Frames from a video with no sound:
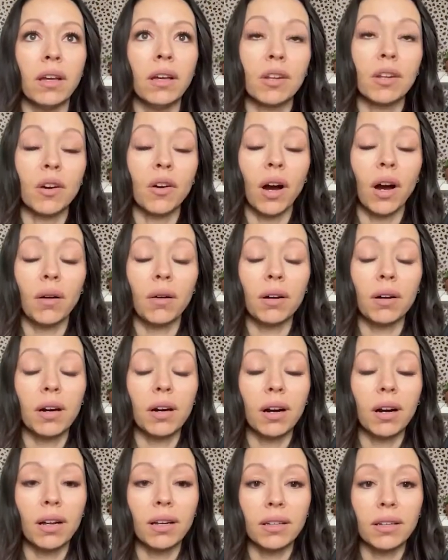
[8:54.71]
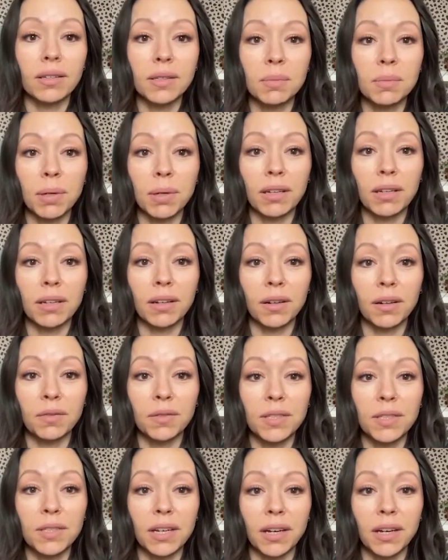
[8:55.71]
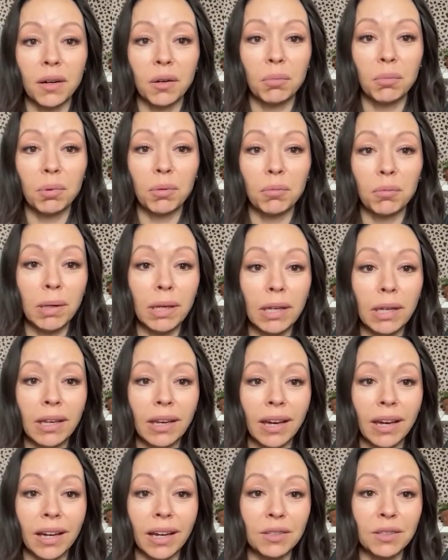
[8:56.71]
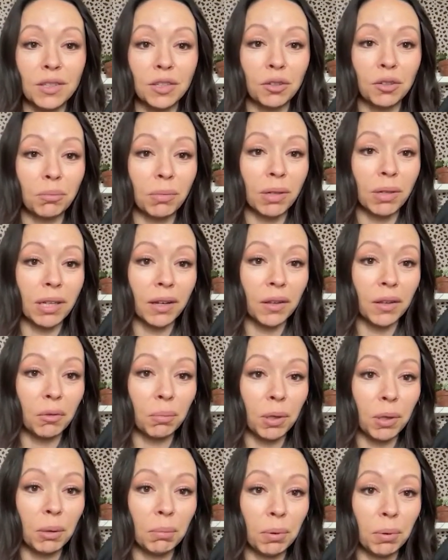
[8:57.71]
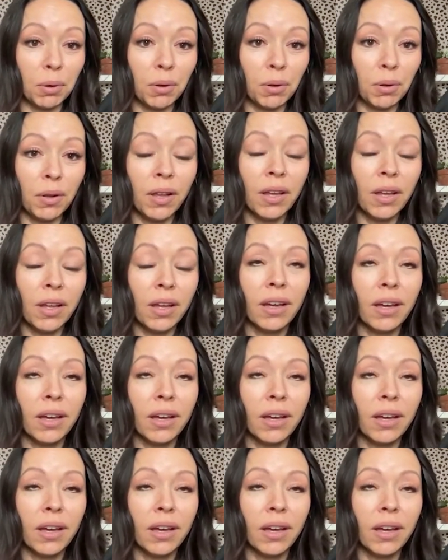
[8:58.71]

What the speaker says: our God is big enough to help me and so many other people